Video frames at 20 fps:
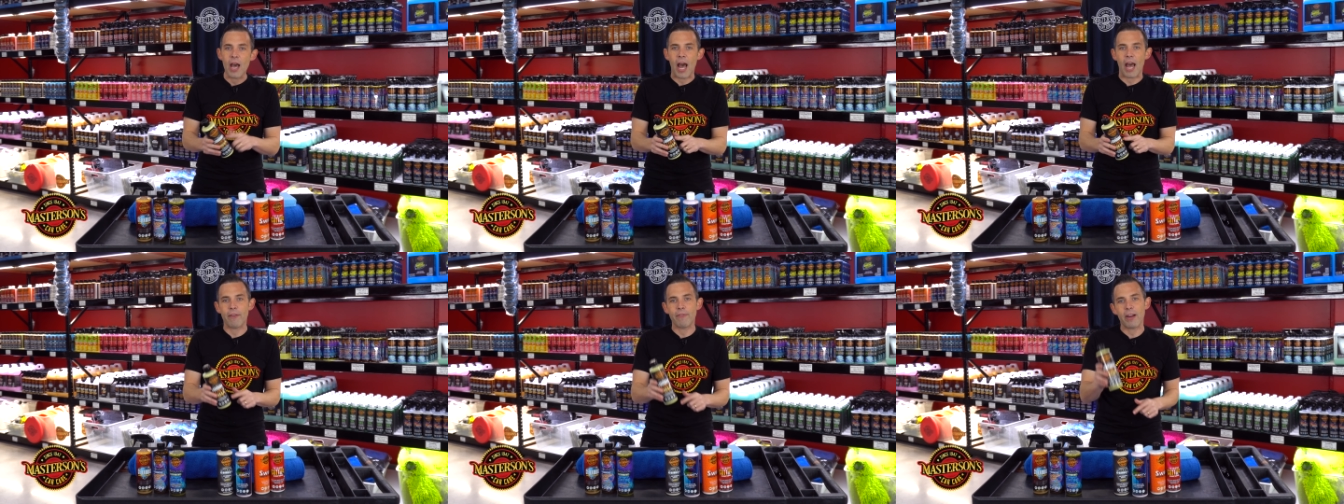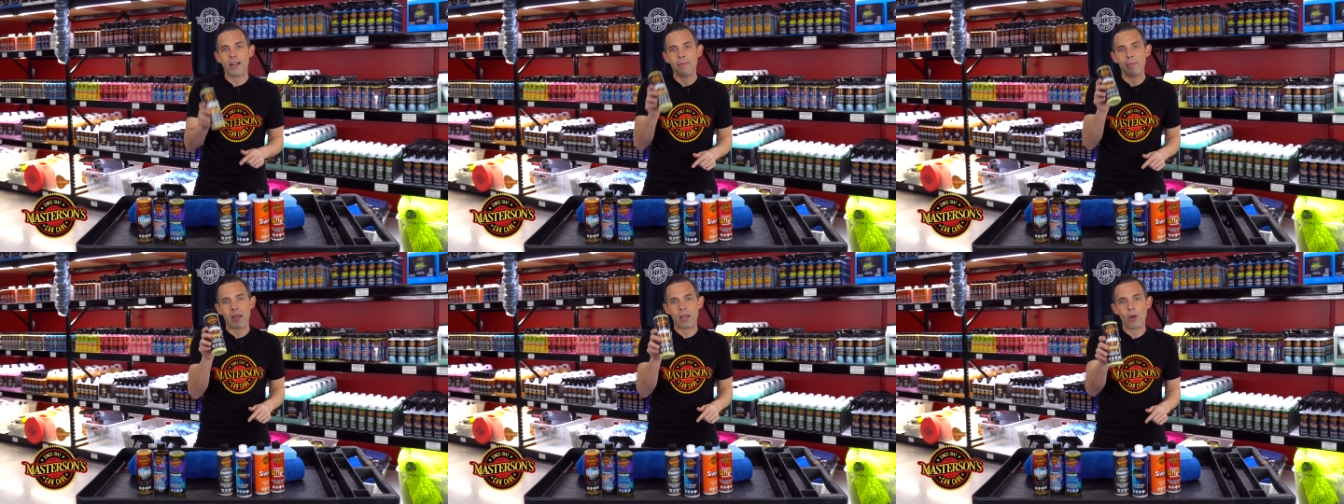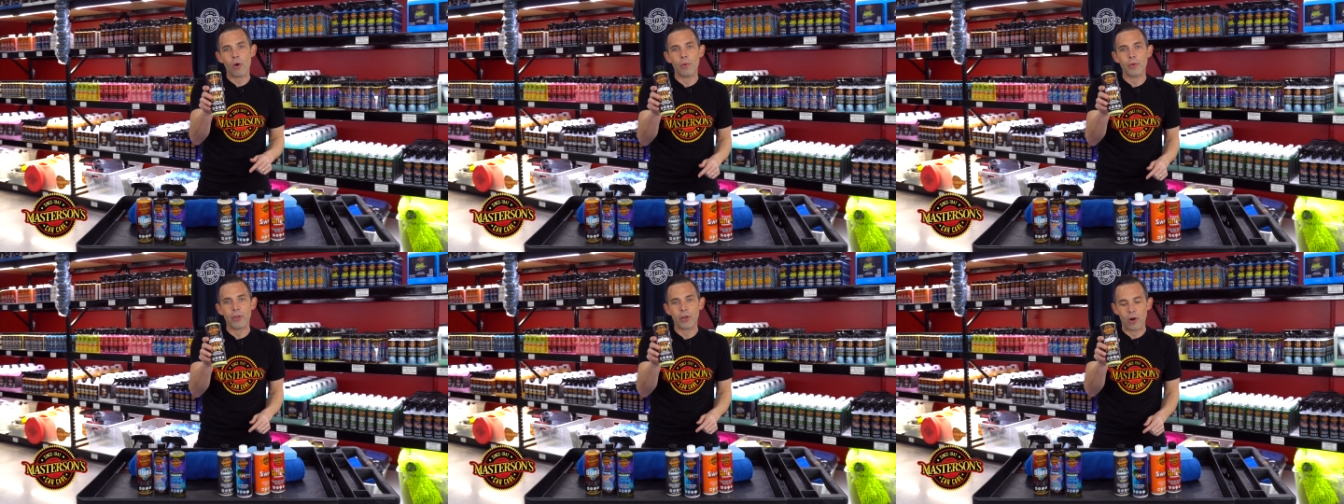I recommend
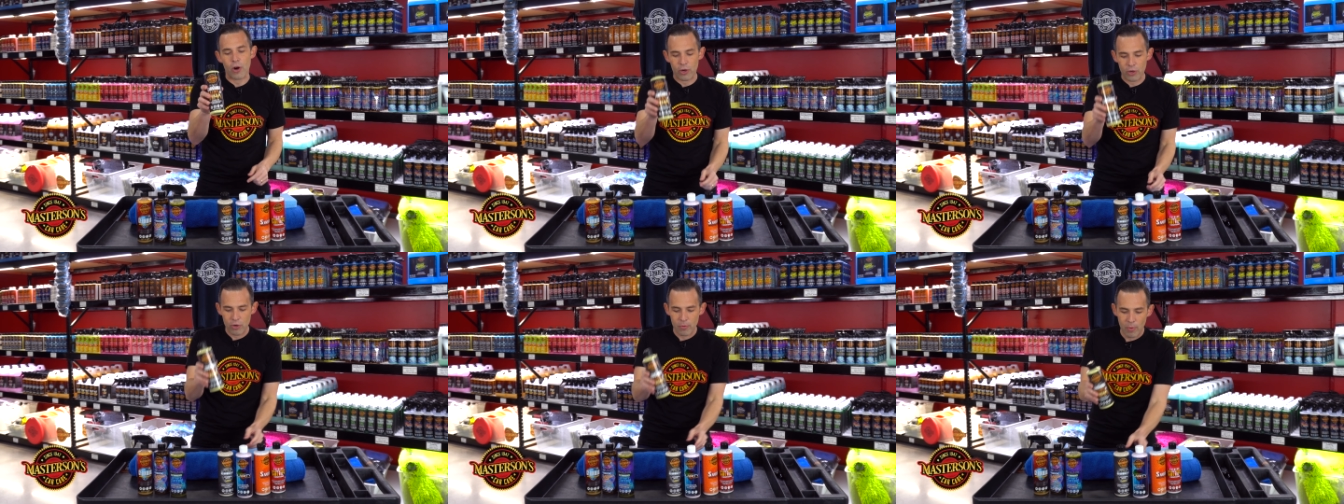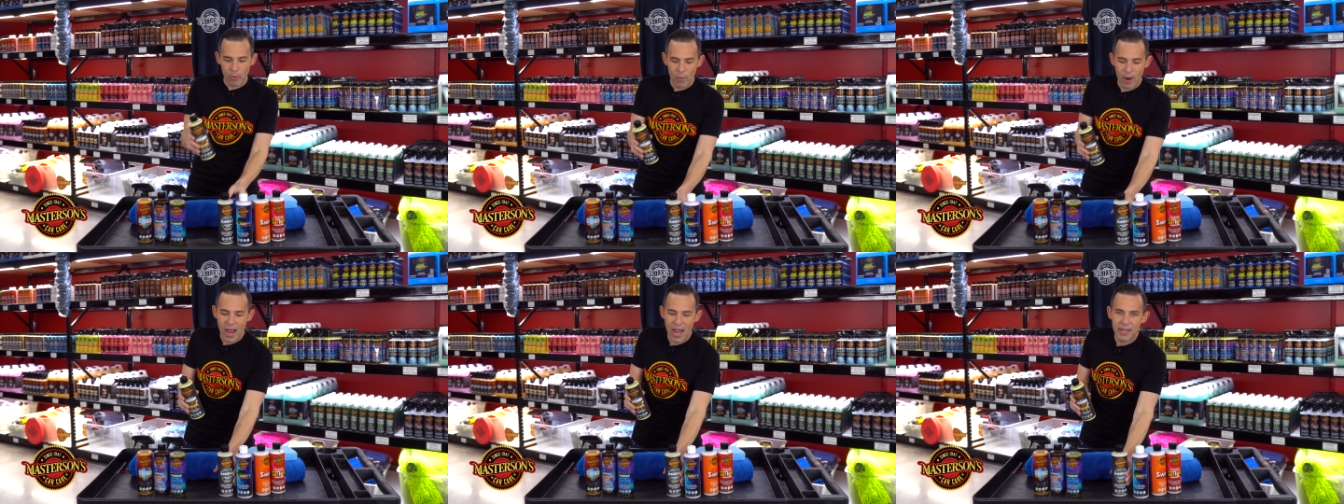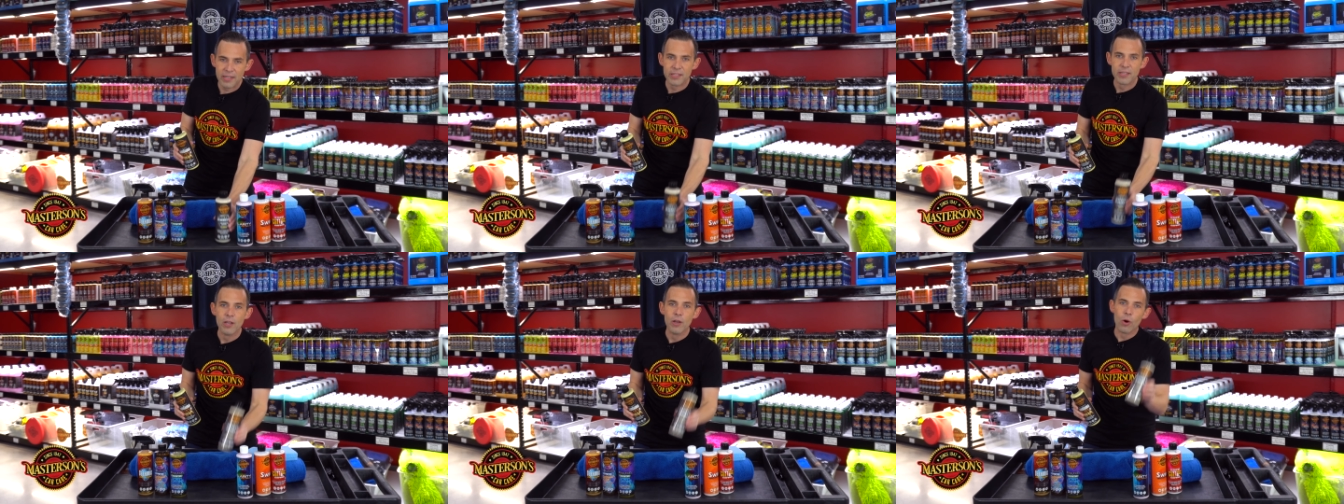go with a Carnauba
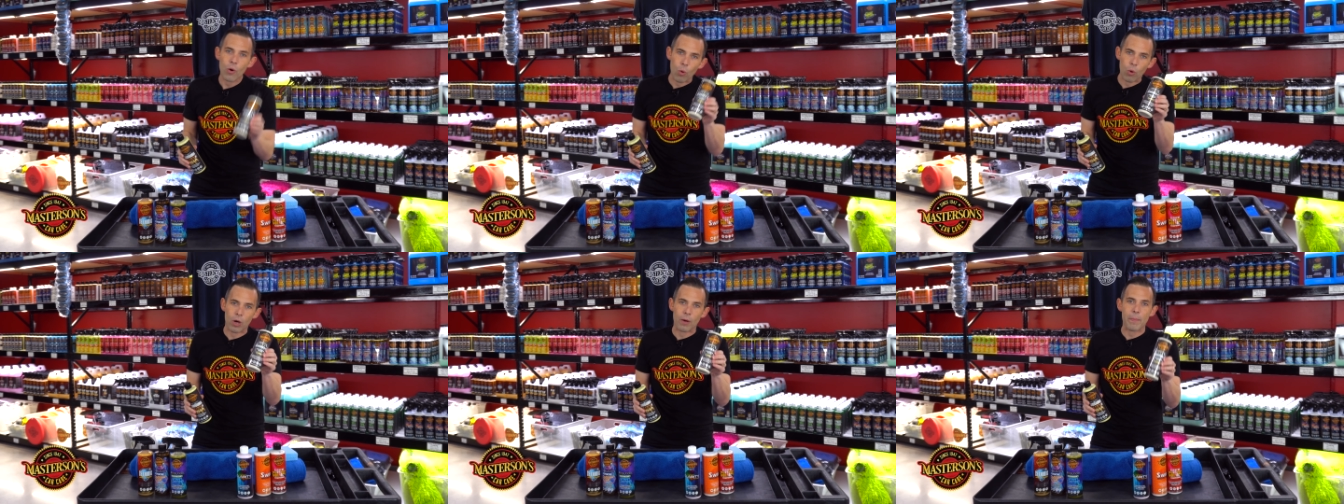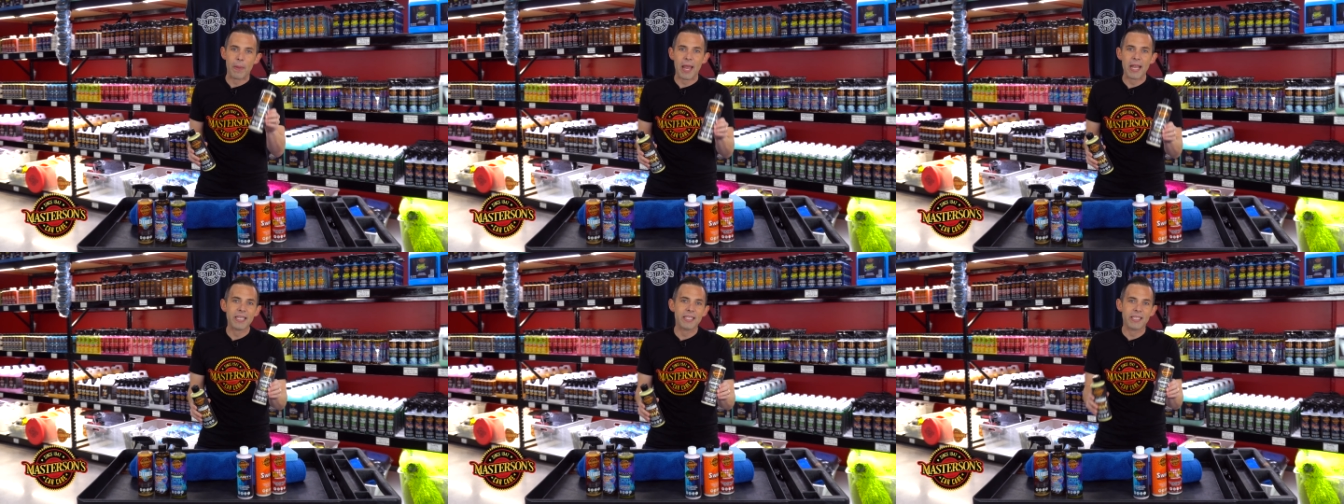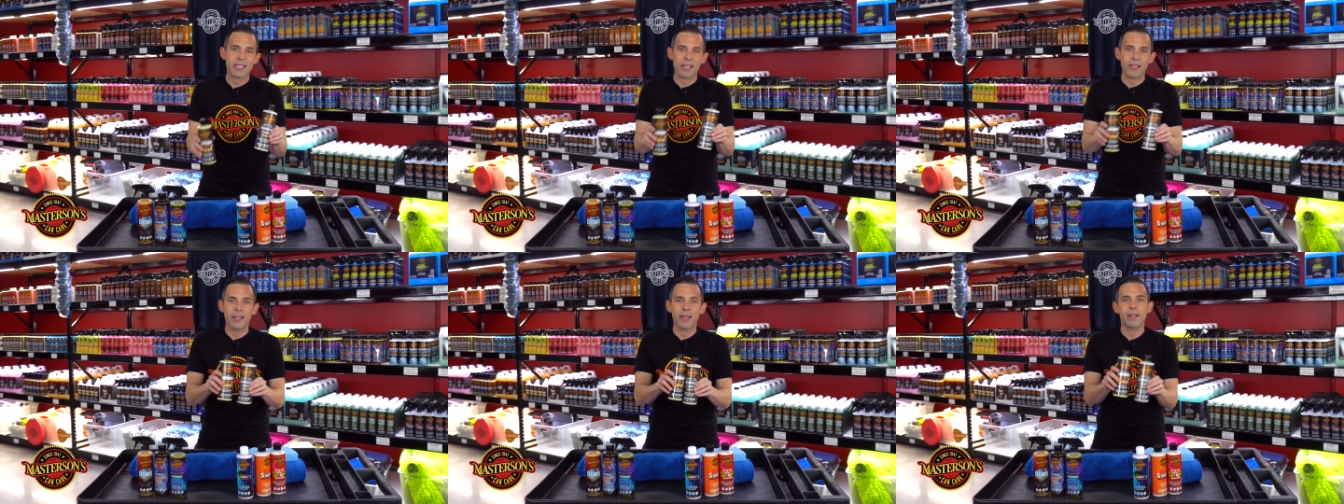wax or a paint
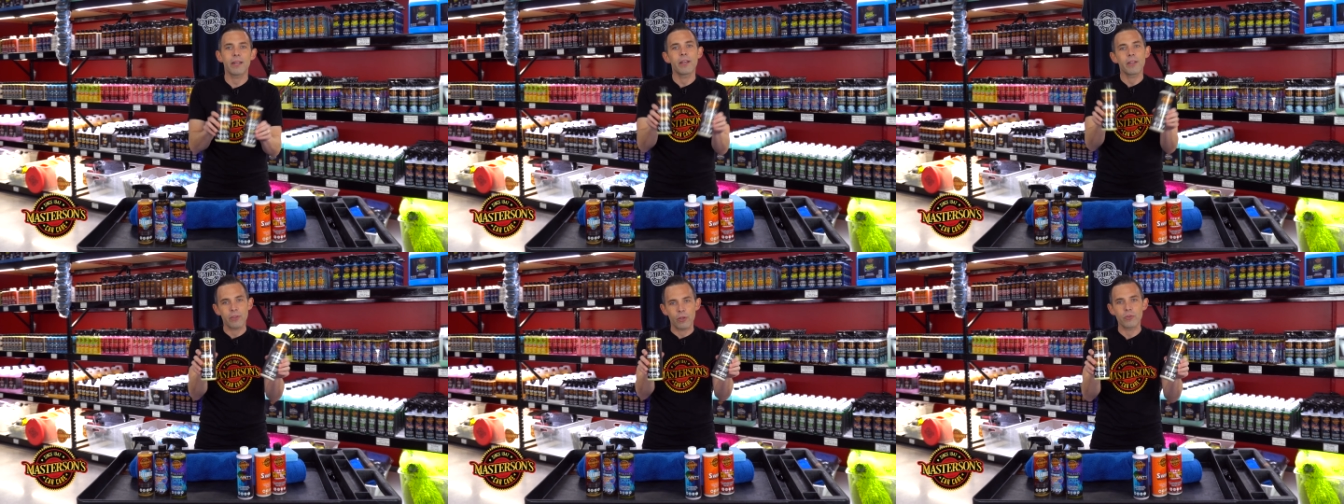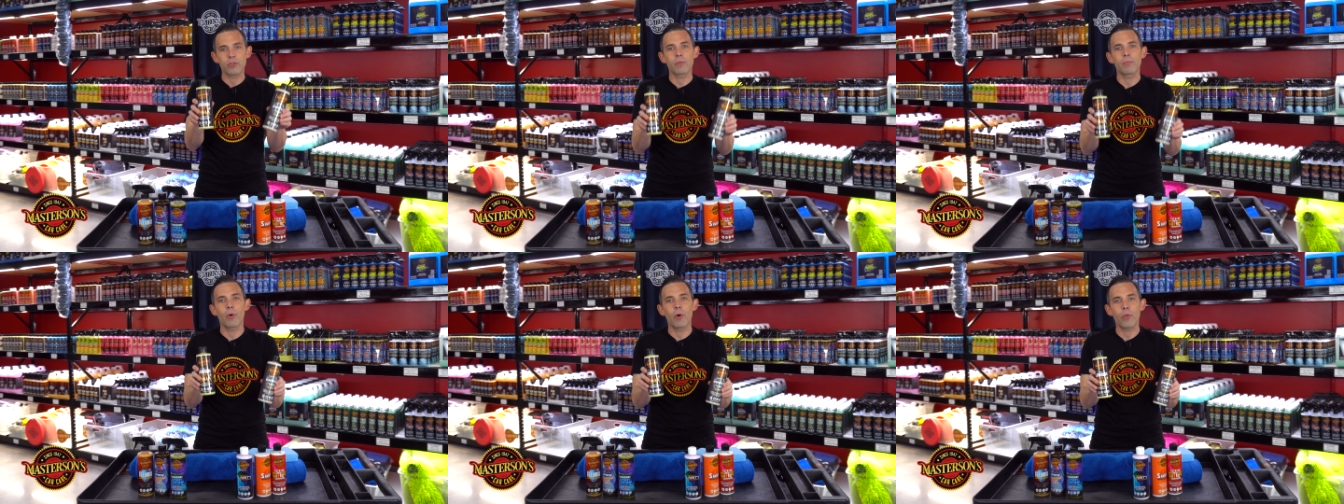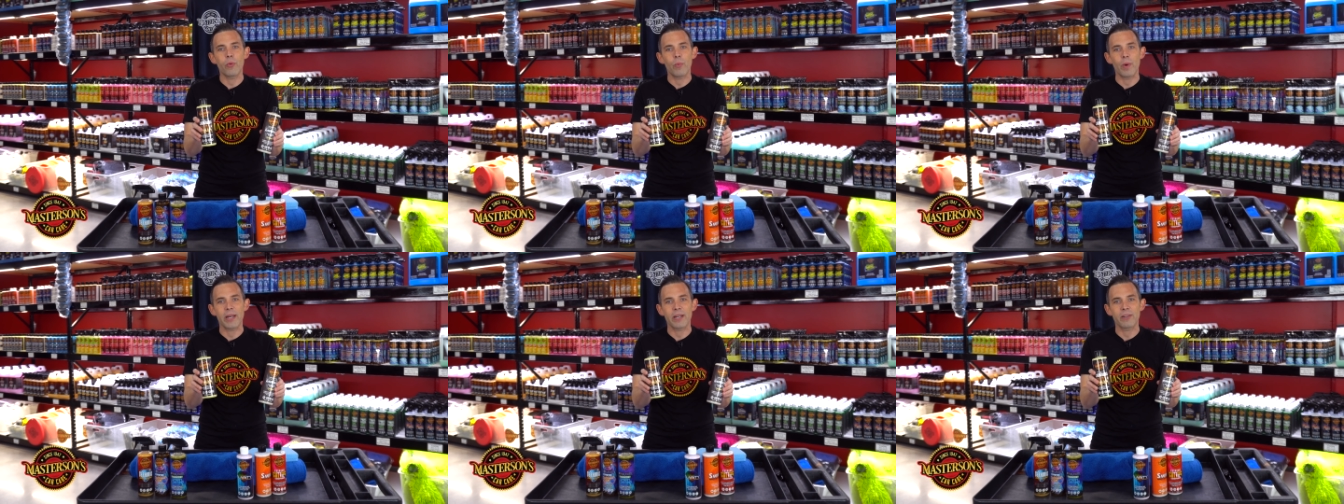sealant. Those are
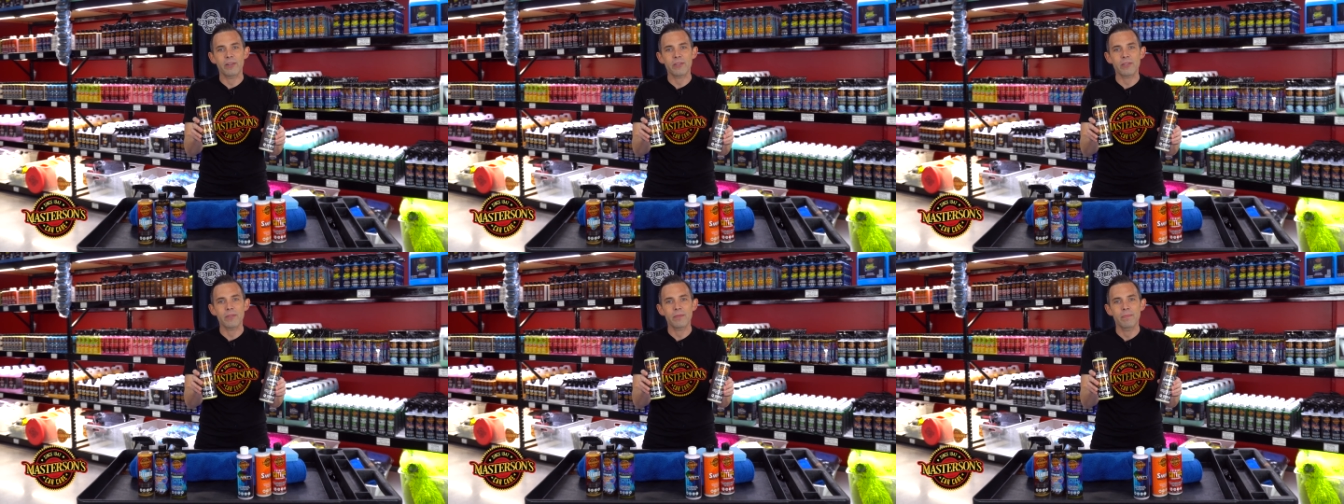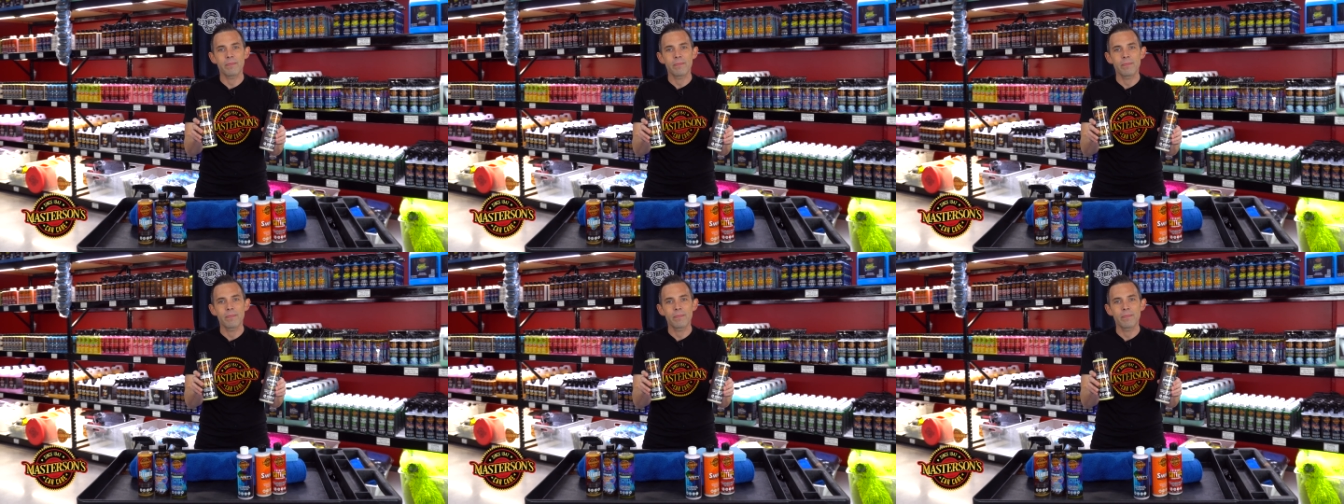both winners.